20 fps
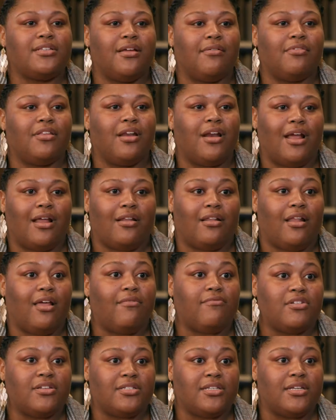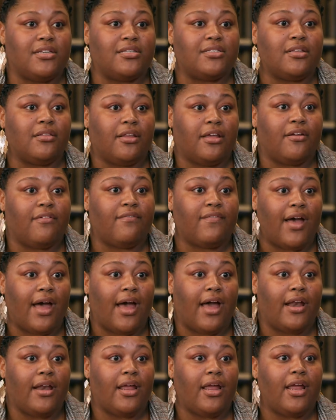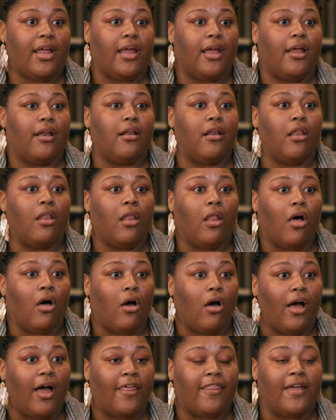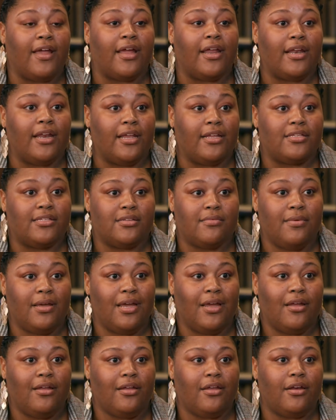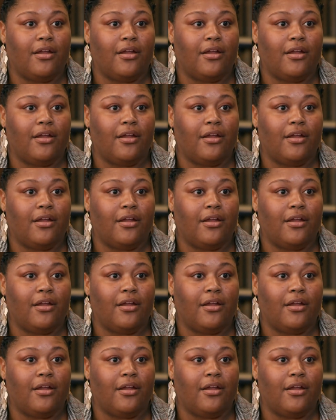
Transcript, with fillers: something I'd love to see solidified in law. I think it needs to be.